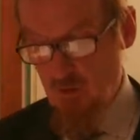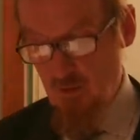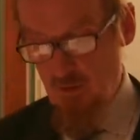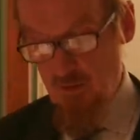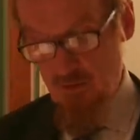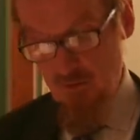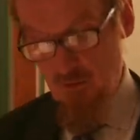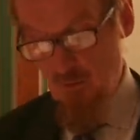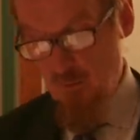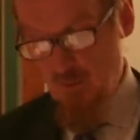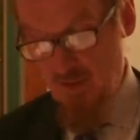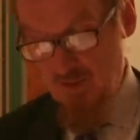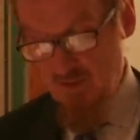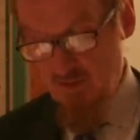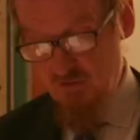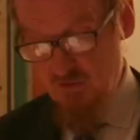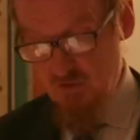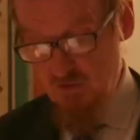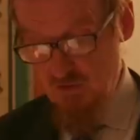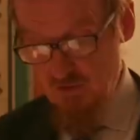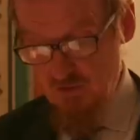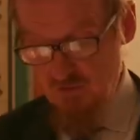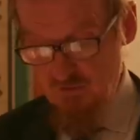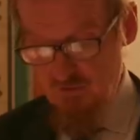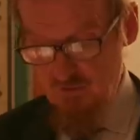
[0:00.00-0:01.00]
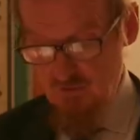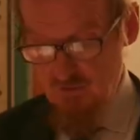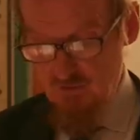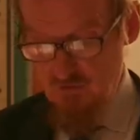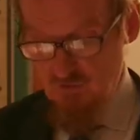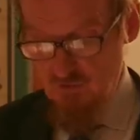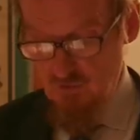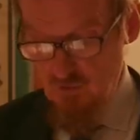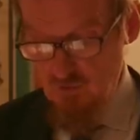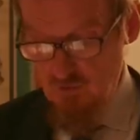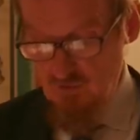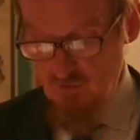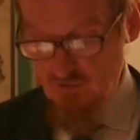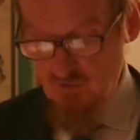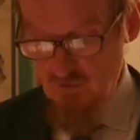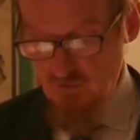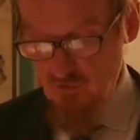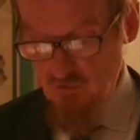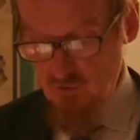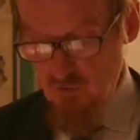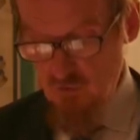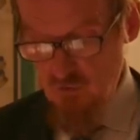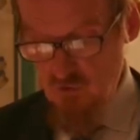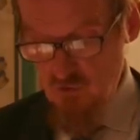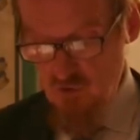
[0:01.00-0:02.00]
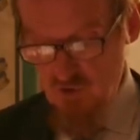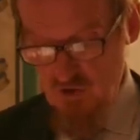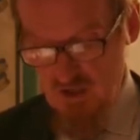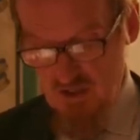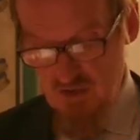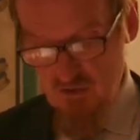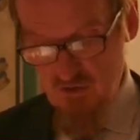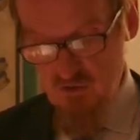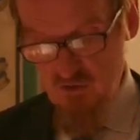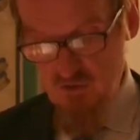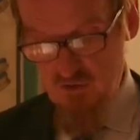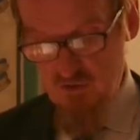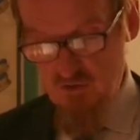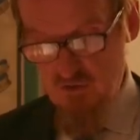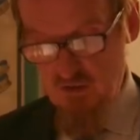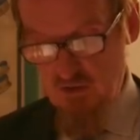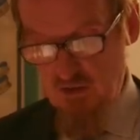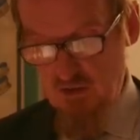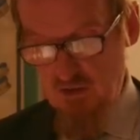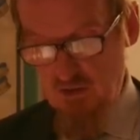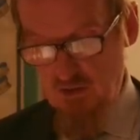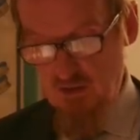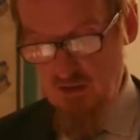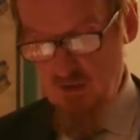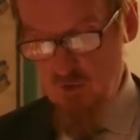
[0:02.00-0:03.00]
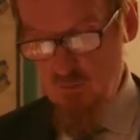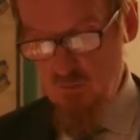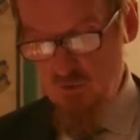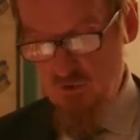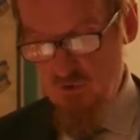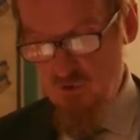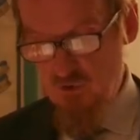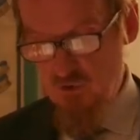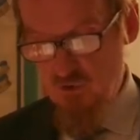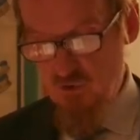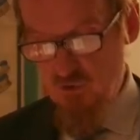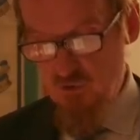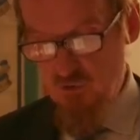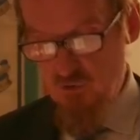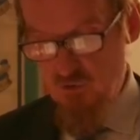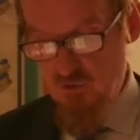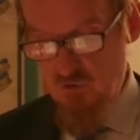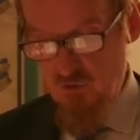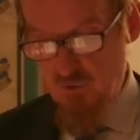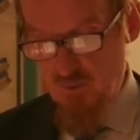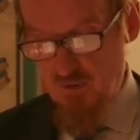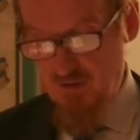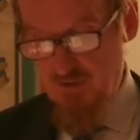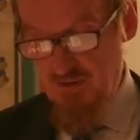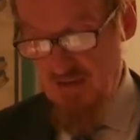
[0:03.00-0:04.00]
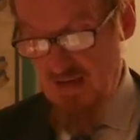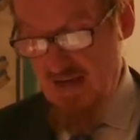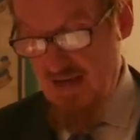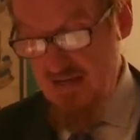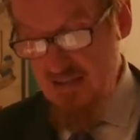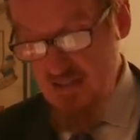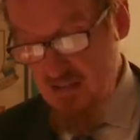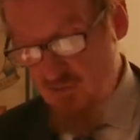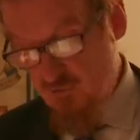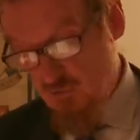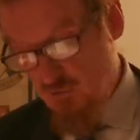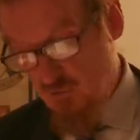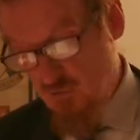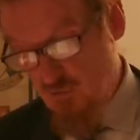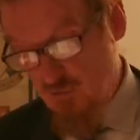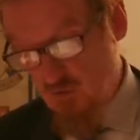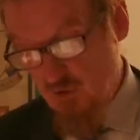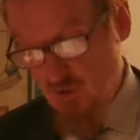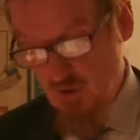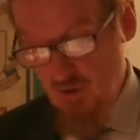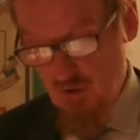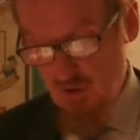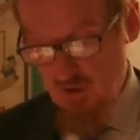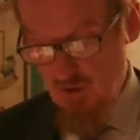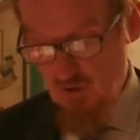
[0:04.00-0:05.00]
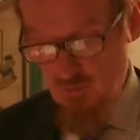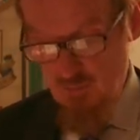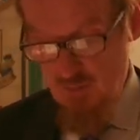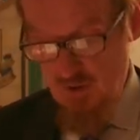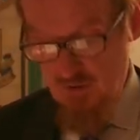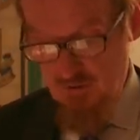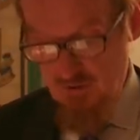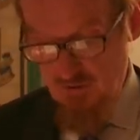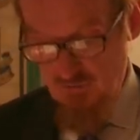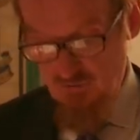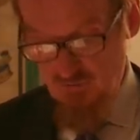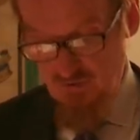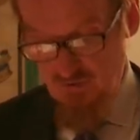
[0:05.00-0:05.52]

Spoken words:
There are many Deleuzians who insist on challenging the Enlightenment assurance about any truth as bearing